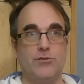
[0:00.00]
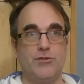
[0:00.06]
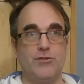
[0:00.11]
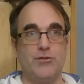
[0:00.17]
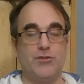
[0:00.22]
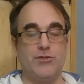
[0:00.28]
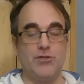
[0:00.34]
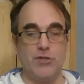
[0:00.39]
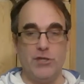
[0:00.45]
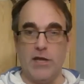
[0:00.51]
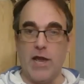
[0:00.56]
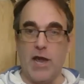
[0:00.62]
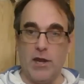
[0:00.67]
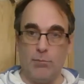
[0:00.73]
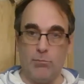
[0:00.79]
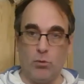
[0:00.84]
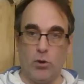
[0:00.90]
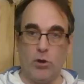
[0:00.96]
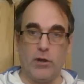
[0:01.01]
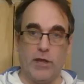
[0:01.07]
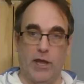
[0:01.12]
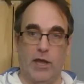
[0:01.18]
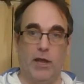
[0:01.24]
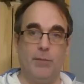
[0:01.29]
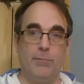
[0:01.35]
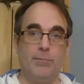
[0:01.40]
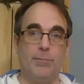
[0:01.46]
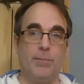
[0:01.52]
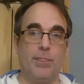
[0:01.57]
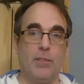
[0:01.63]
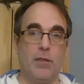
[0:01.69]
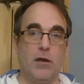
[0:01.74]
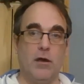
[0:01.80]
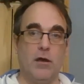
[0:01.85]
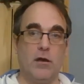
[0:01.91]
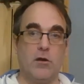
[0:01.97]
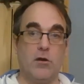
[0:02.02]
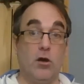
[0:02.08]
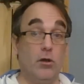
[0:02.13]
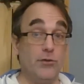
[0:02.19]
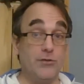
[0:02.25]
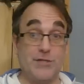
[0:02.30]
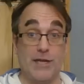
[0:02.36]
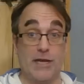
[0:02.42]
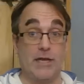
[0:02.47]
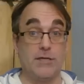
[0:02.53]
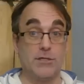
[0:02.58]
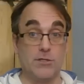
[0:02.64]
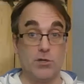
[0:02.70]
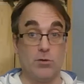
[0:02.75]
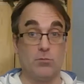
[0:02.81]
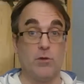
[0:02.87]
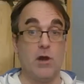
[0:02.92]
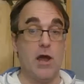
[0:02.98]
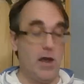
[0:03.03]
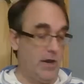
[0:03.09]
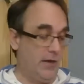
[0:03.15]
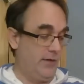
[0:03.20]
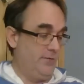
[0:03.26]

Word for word: she had a board game uh, called Ticket to Ride.